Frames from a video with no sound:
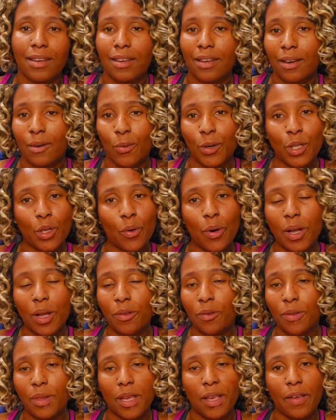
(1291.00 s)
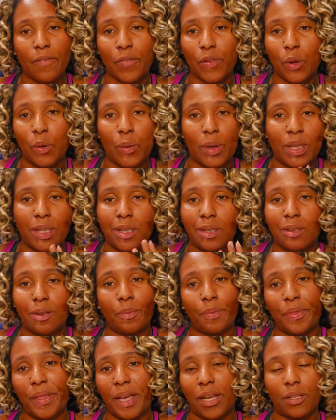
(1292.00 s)
when you're under the influence, you
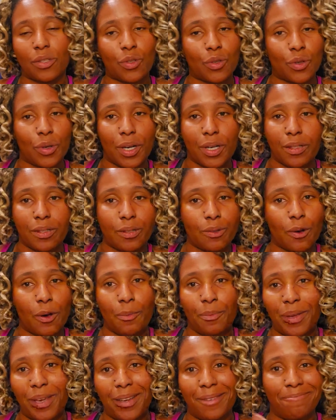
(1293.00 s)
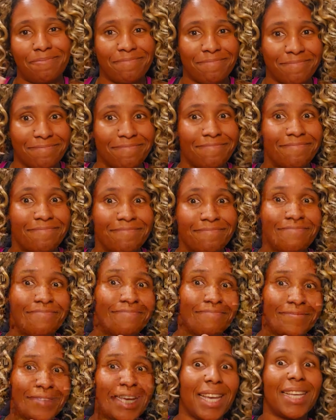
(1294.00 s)
don't think straight. So I mean,
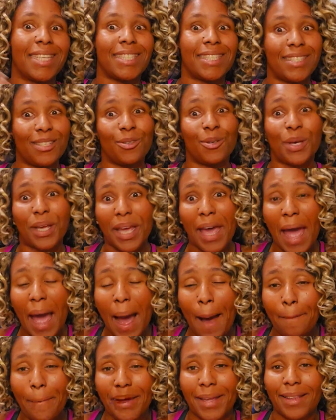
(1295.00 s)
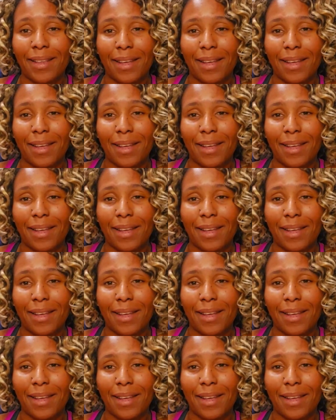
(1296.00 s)
it still could happen.